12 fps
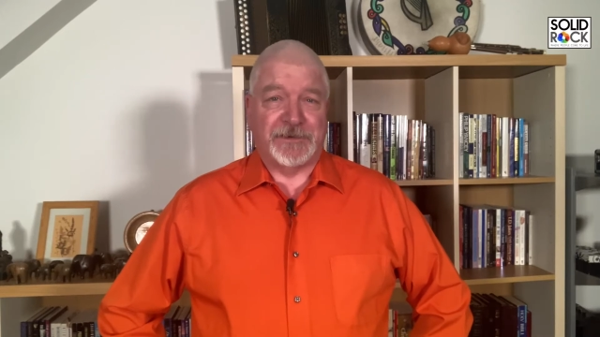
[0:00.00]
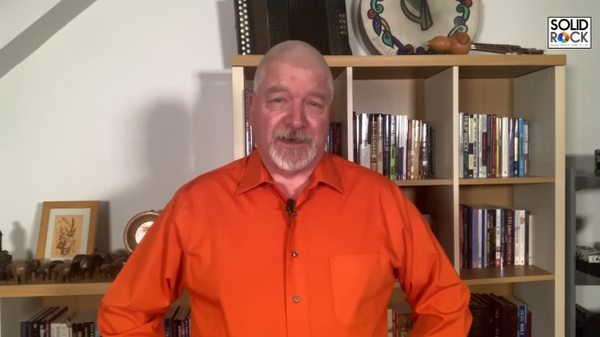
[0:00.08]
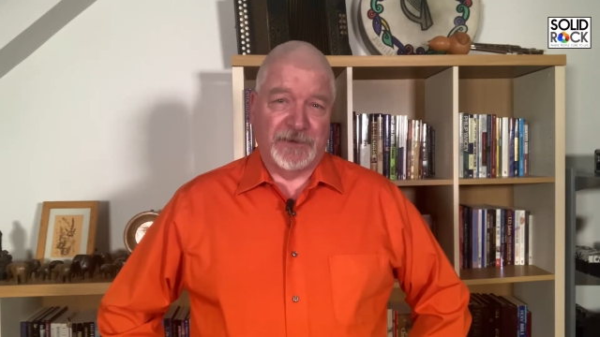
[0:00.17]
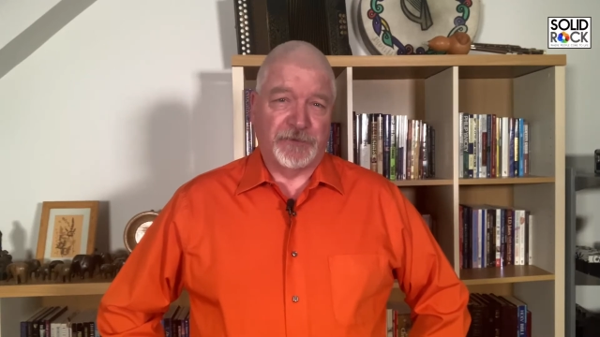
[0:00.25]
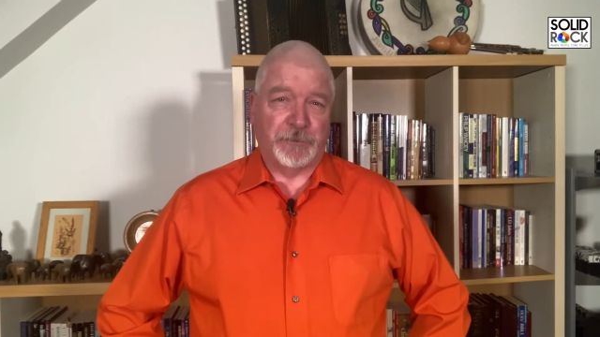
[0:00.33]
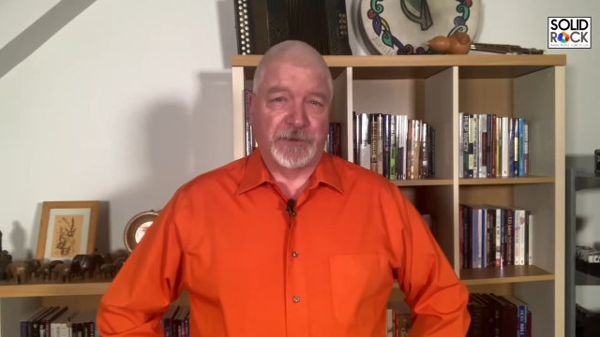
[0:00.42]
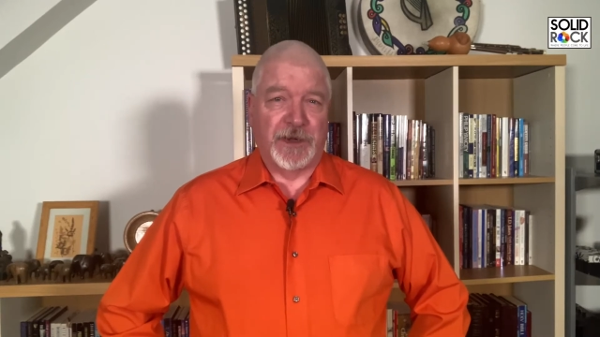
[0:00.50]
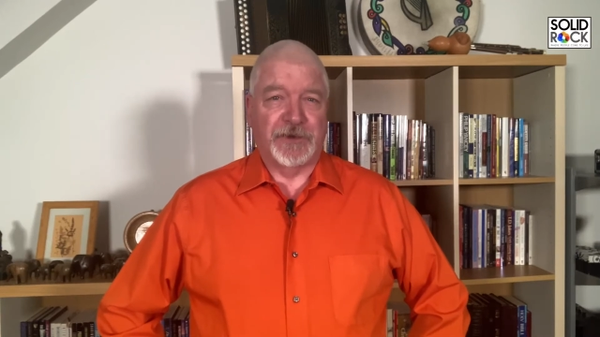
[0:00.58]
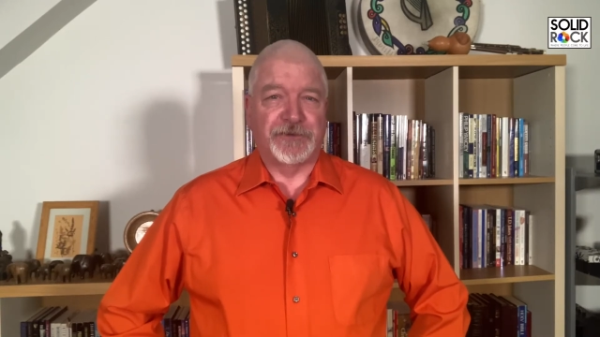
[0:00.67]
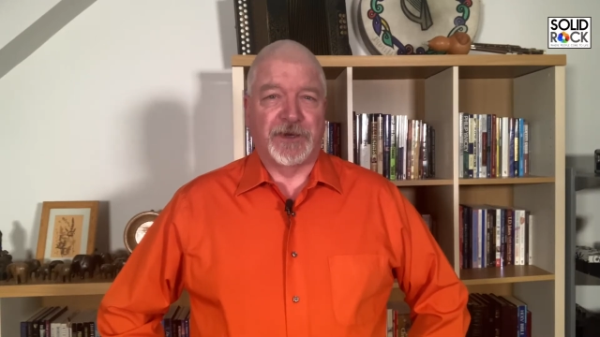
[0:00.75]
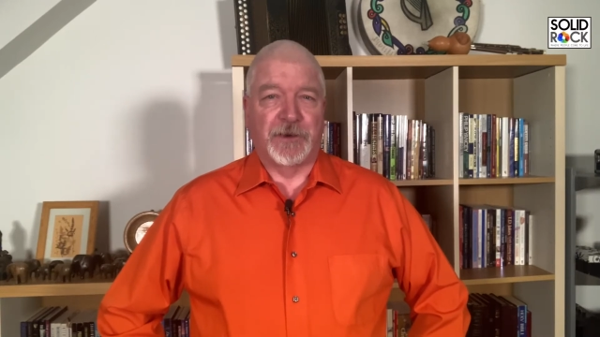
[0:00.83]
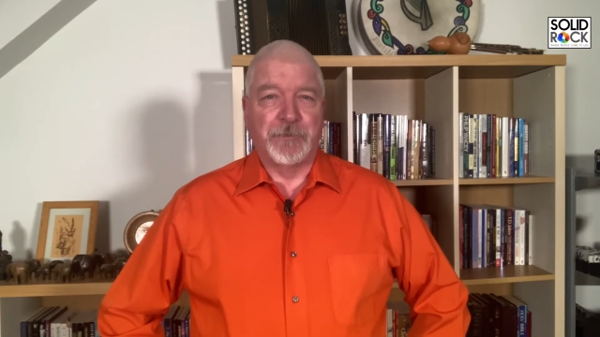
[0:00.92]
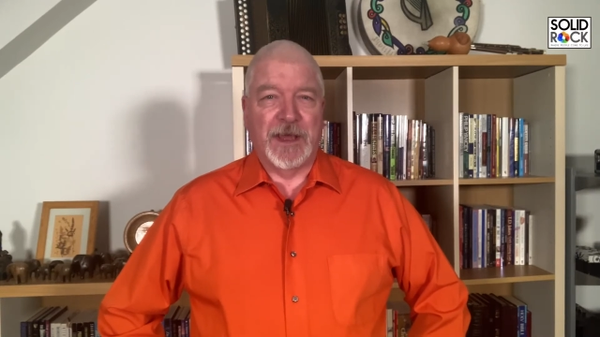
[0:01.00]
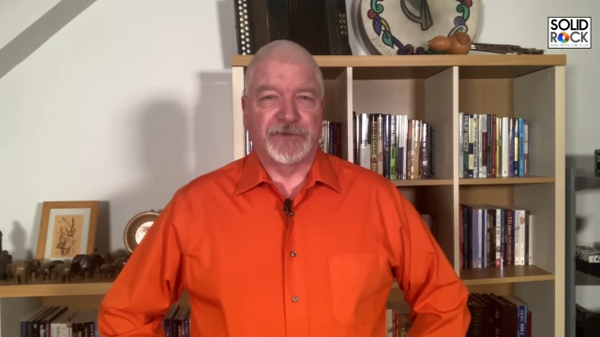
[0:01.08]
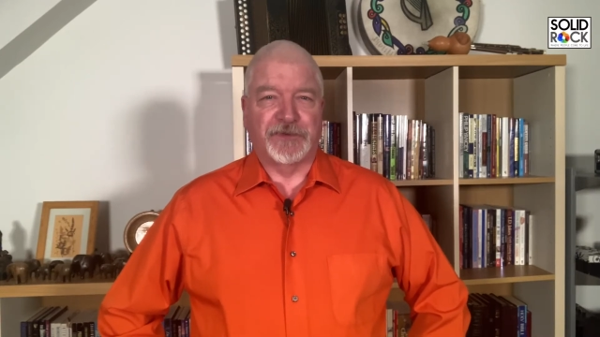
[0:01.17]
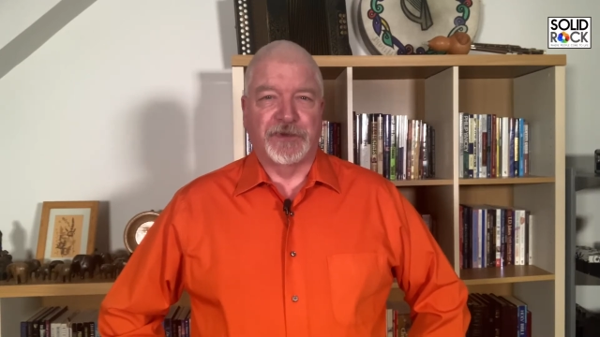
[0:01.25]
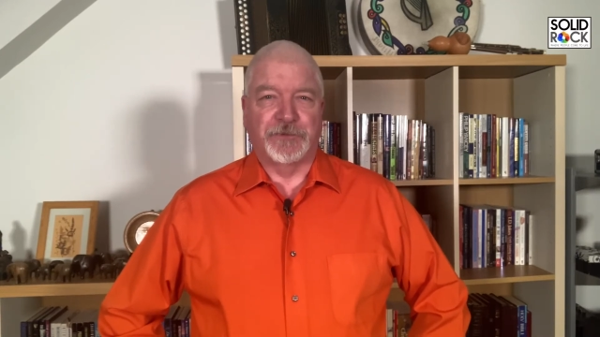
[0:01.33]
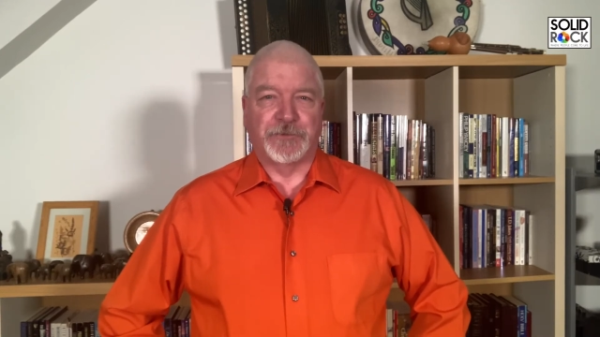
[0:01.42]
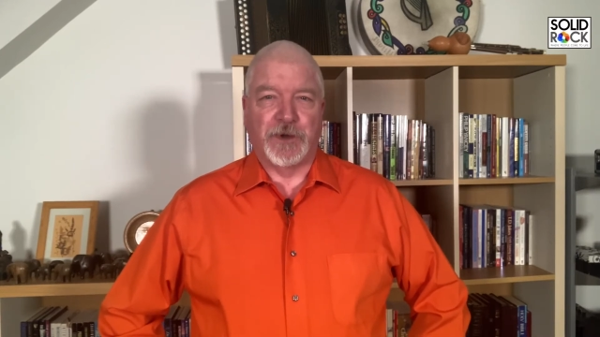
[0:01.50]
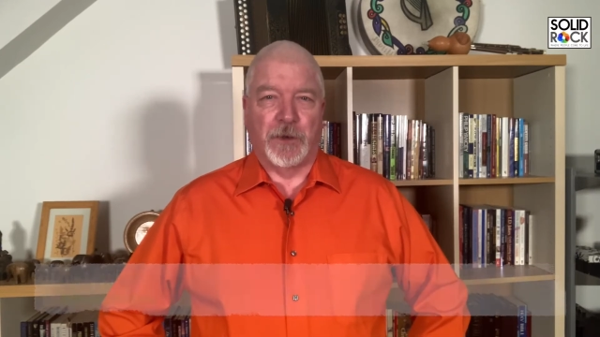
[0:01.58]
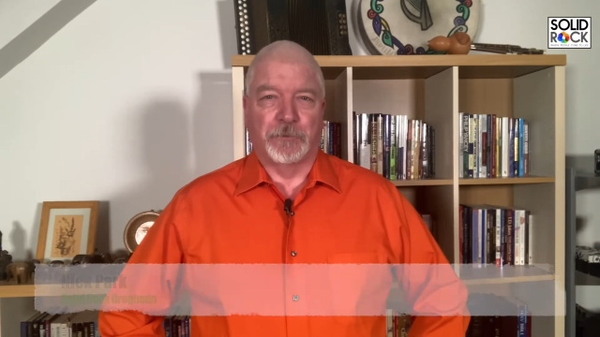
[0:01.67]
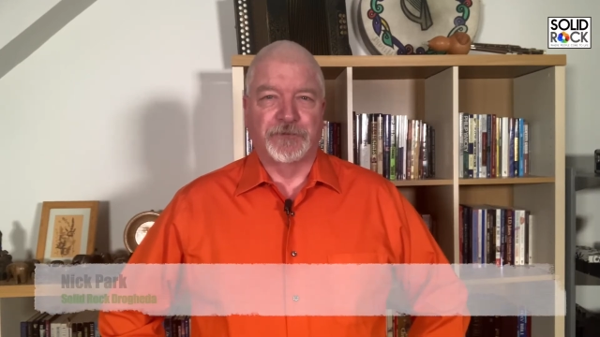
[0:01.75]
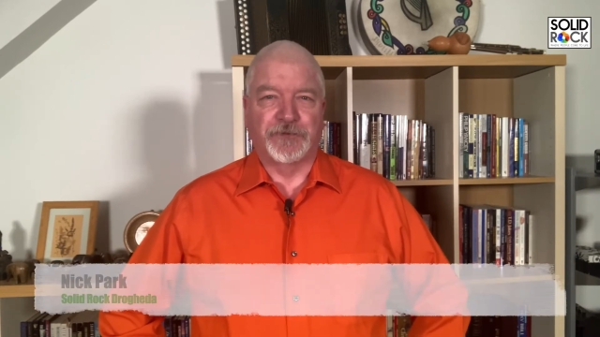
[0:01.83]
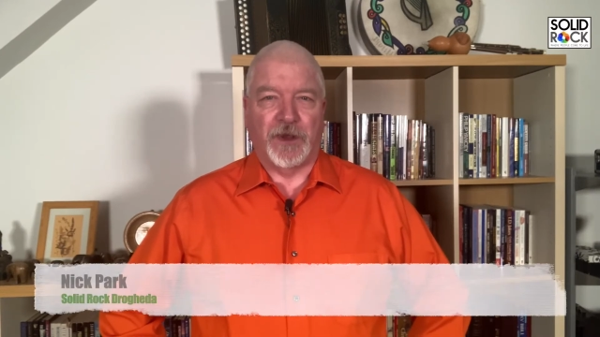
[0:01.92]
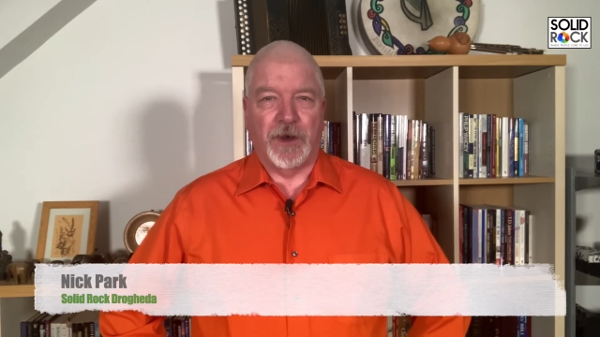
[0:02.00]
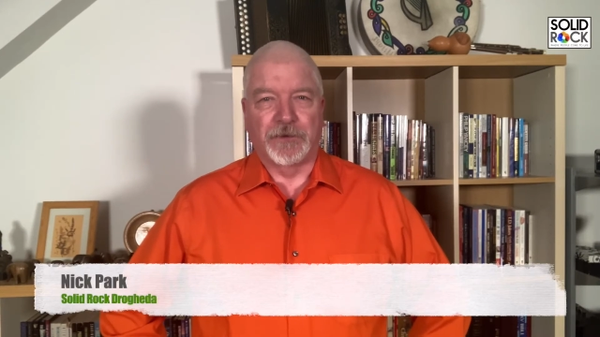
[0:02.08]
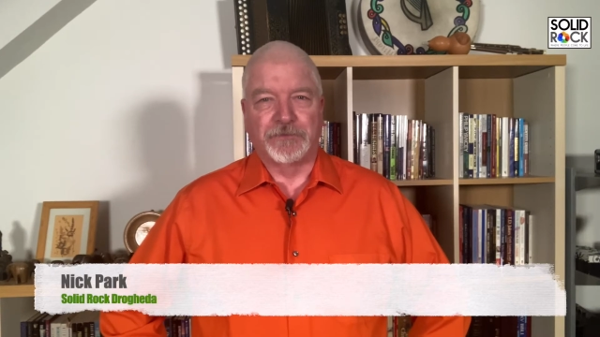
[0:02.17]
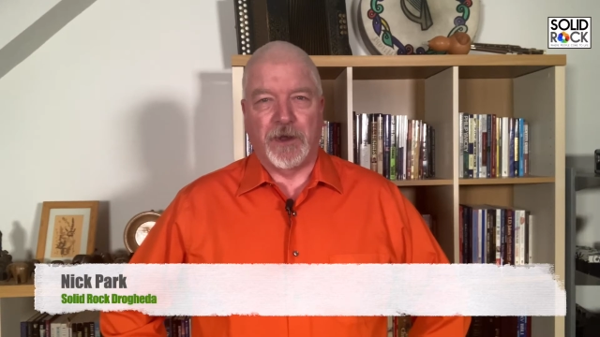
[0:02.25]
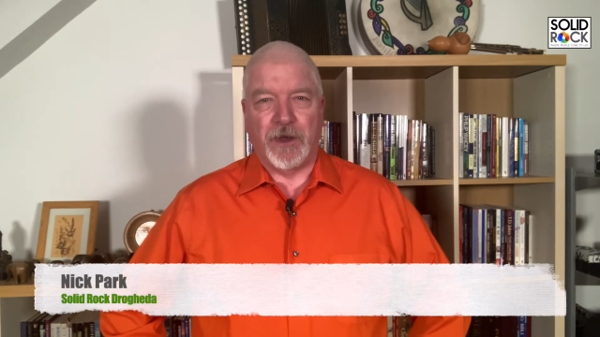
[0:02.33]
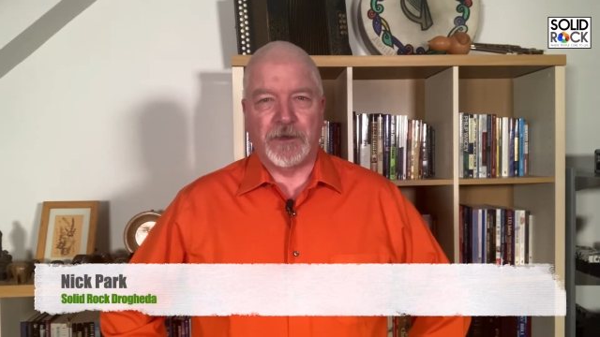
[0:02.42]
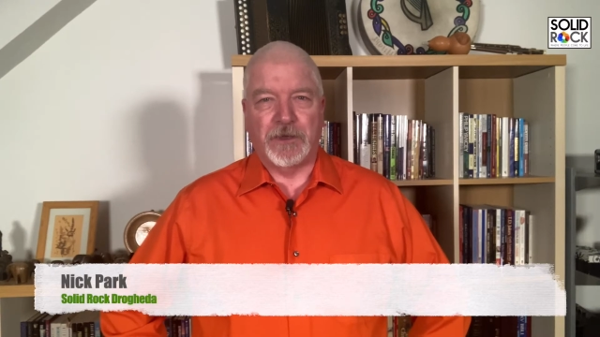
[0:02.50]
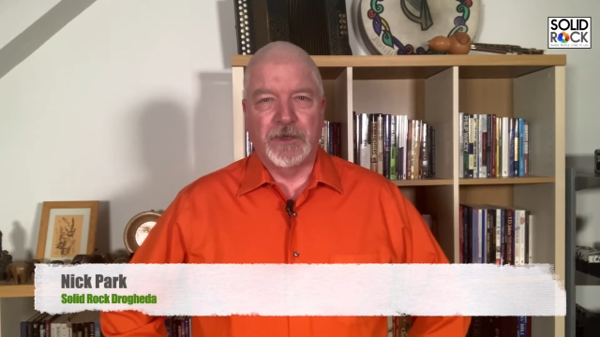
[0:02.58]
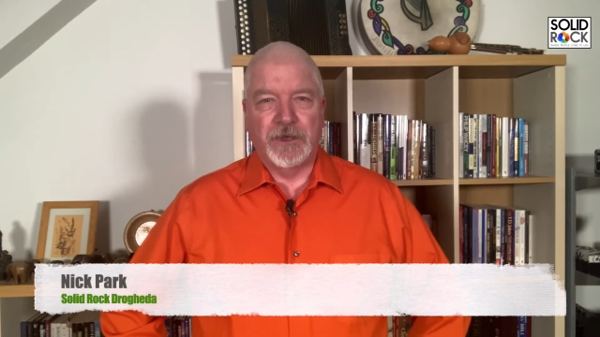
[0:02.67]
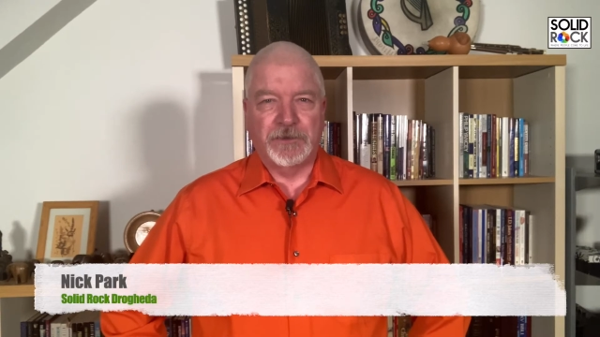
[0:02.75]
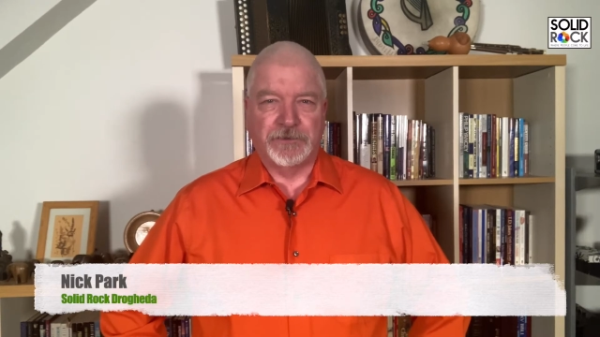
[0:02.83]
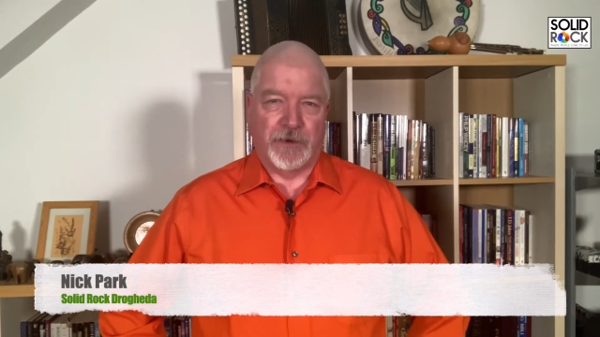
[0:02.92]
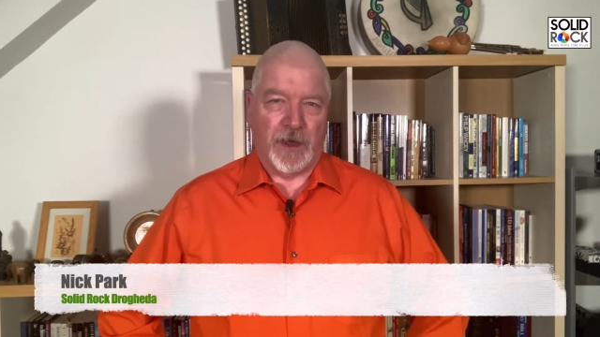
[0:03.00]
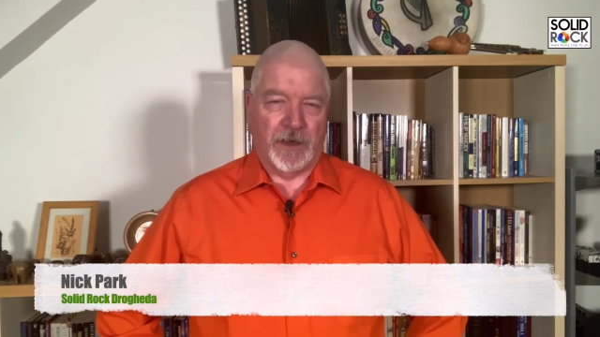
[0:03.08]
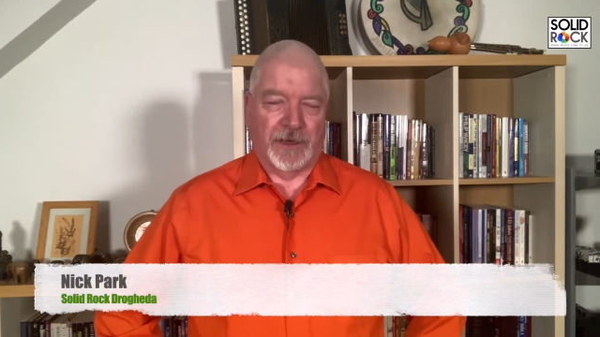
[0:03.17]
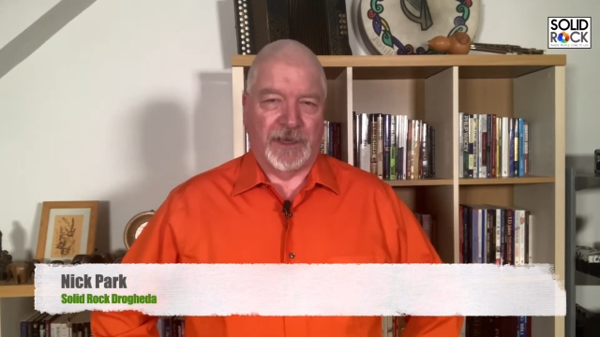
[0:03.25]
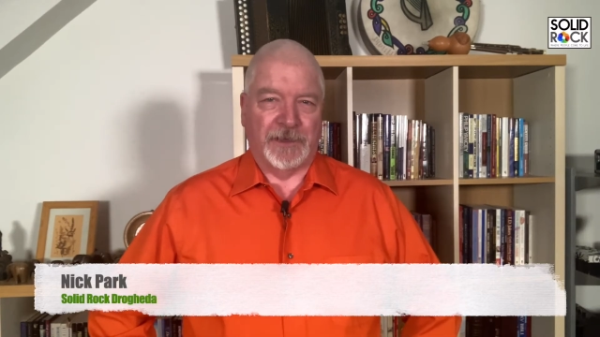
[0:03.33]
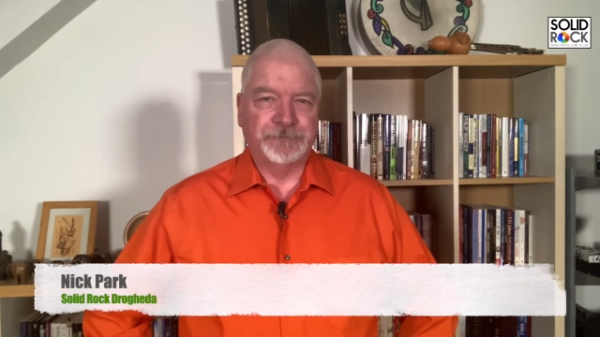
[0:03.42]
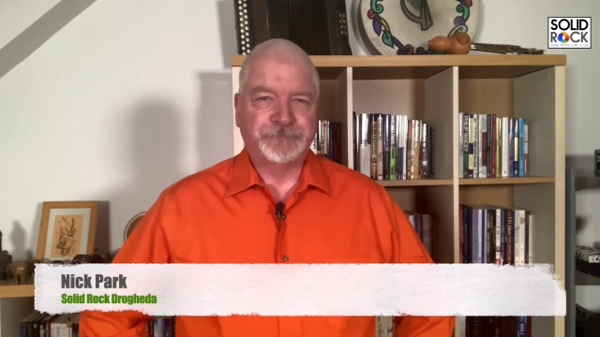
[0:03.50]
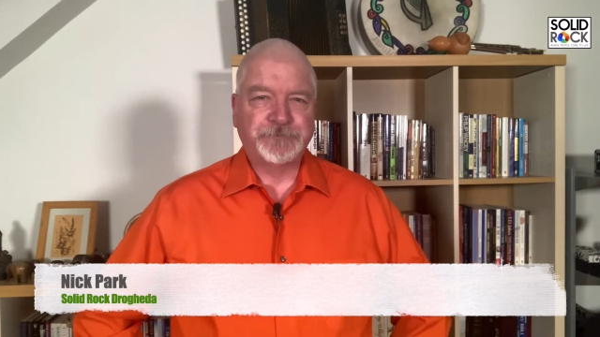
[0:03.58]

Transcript: inspirational message from Solid Rock, Drogheda.